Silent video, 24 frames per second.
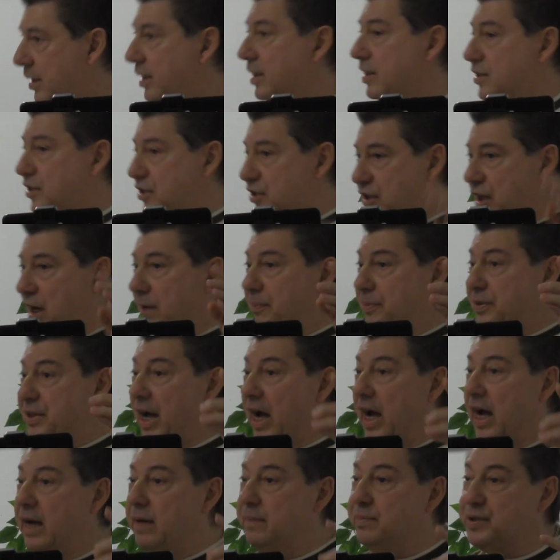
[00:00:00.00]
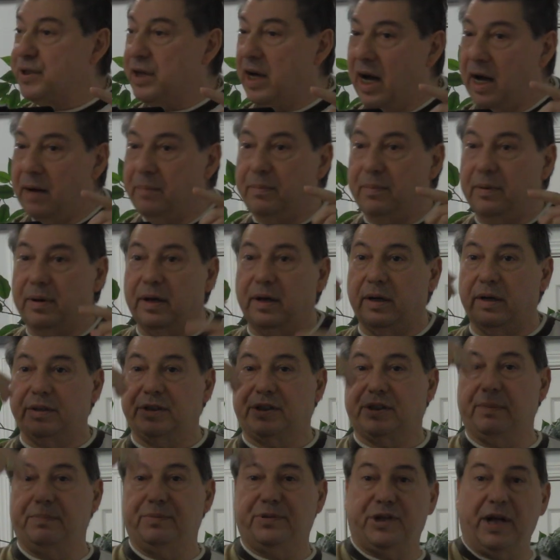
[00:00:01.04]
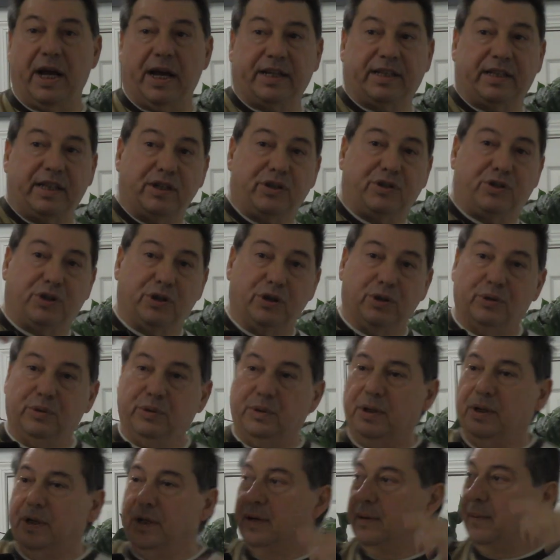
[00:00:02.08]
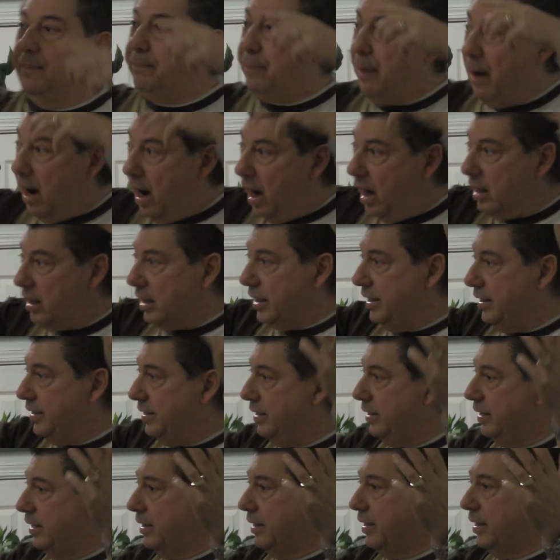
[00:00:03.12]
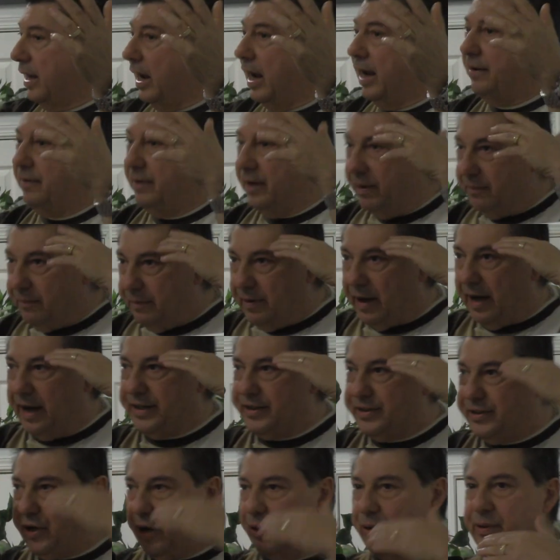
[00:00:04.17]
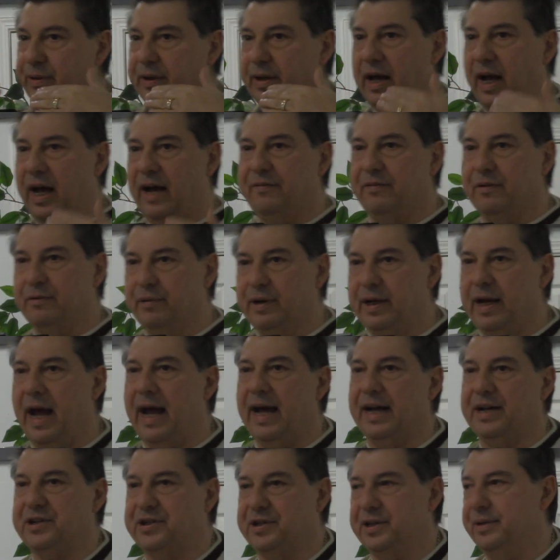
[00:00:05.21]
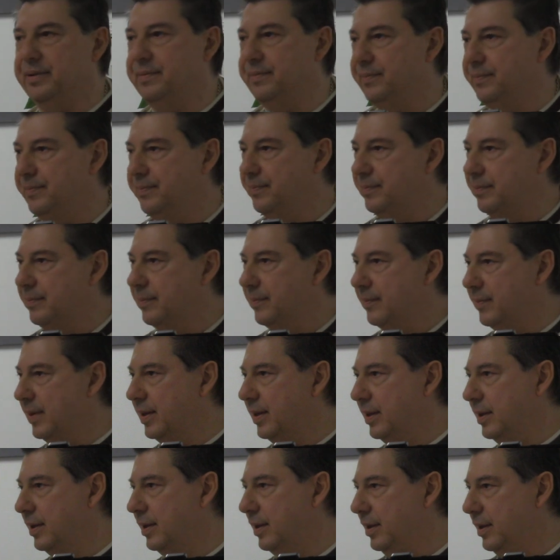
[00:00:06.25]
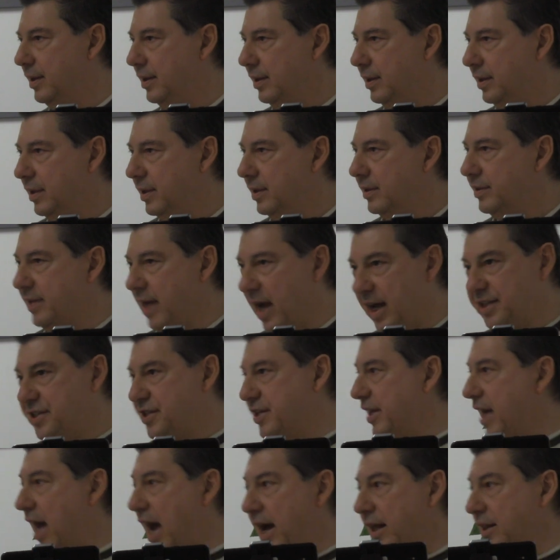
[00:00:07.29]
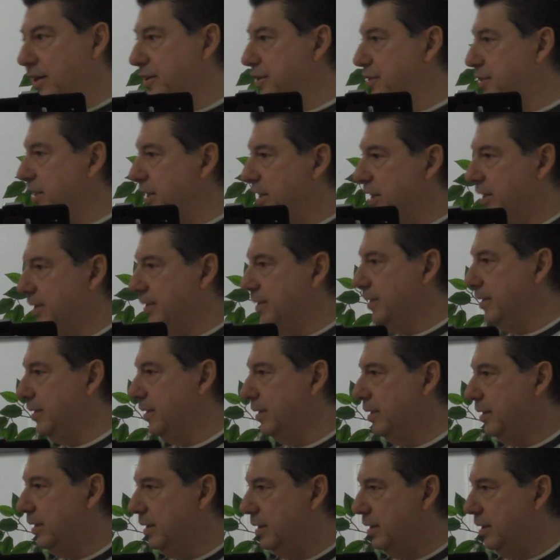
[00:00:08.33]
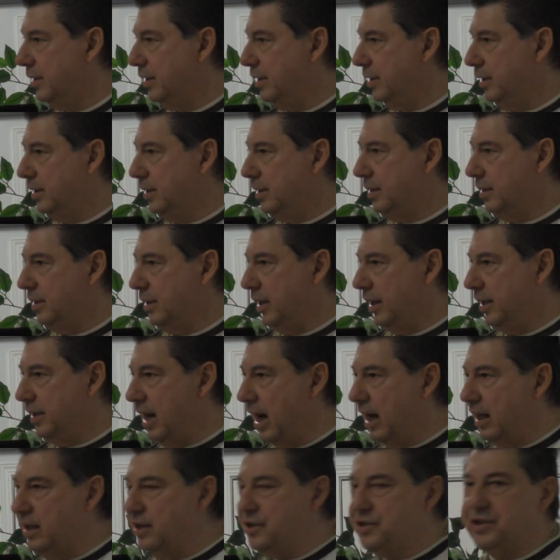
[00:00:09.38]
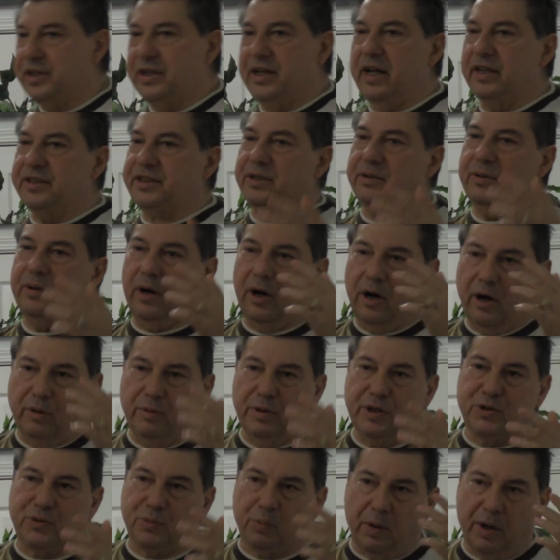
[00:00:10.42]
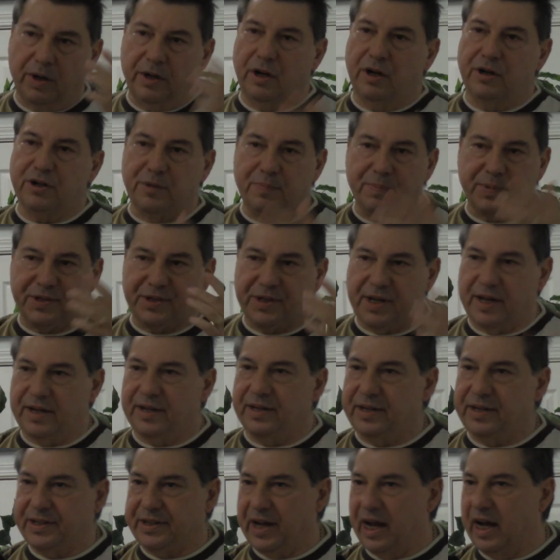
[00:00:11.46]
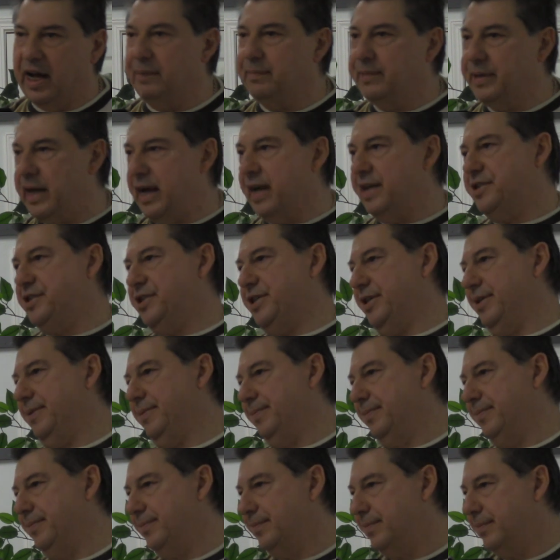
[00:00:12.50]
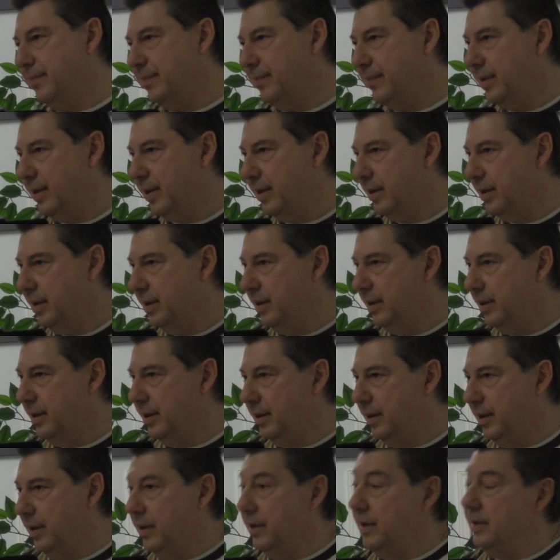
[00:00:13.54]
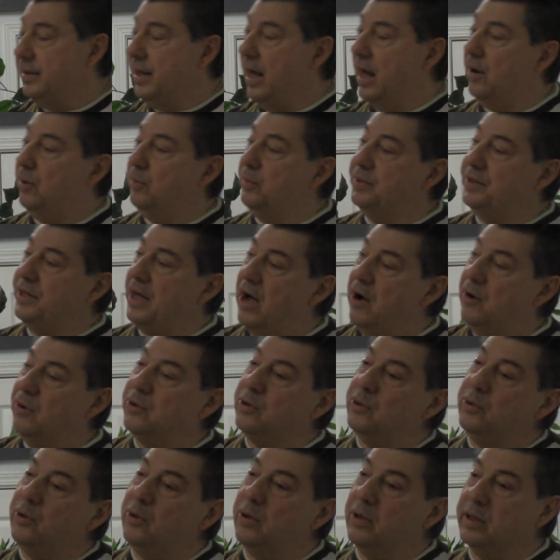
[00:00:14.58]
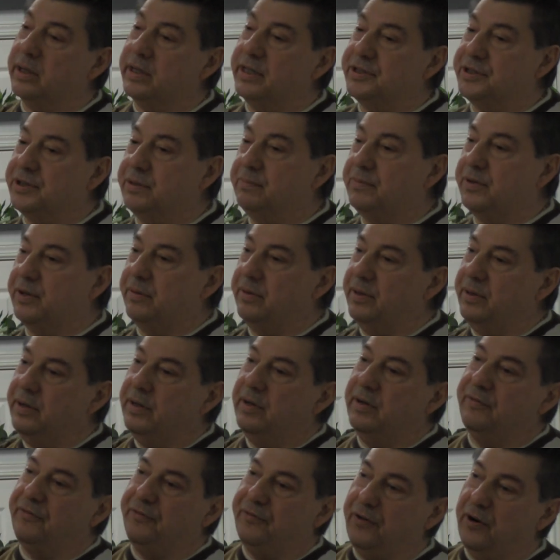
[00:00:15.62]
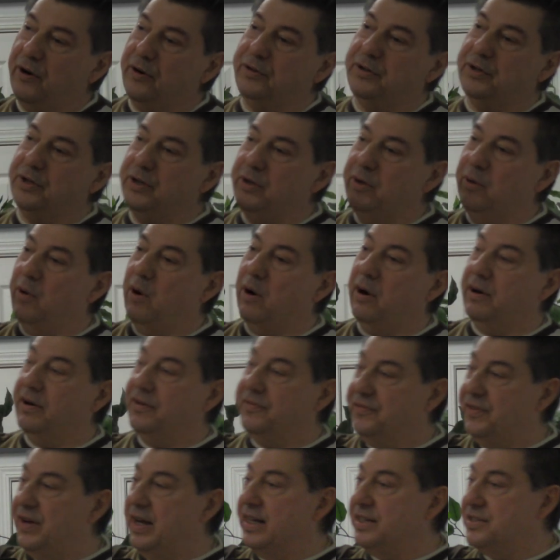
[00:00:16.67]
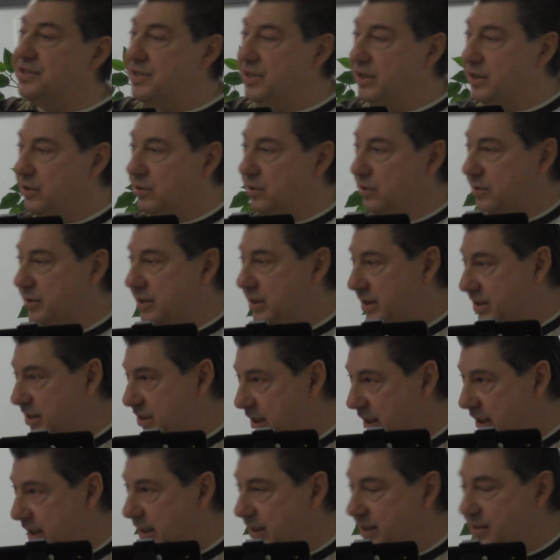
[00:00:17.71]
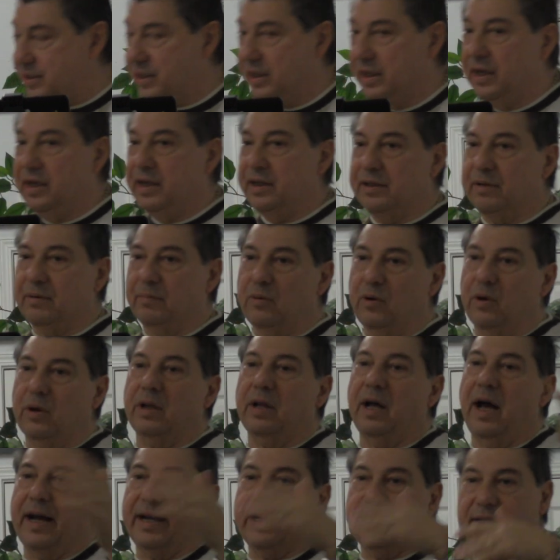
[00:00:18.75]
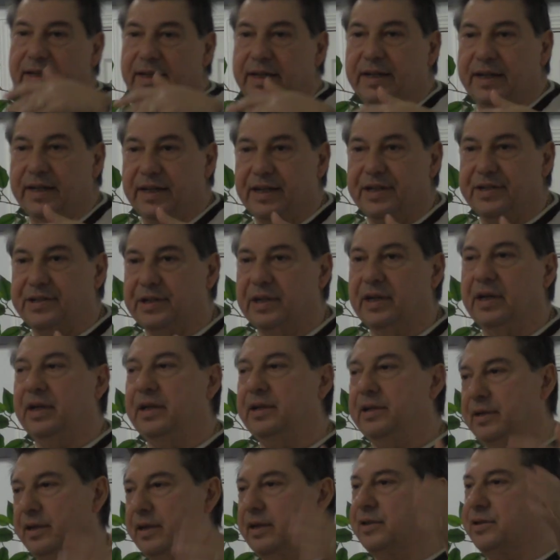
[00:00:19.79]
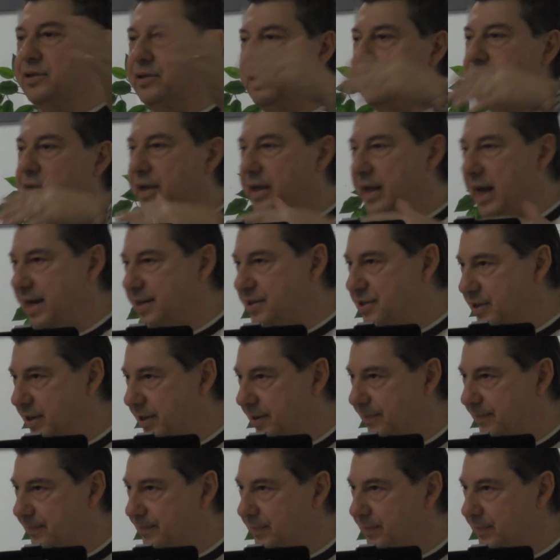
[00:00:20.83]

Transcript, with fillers: Sometimes I'm subjected to pollen and I don't have a reaction. That's an allergy analogy doesn't always 100% of time get you. now, with alcoholism, the further you are advanced in your disease, the more likely it is it's going to get you.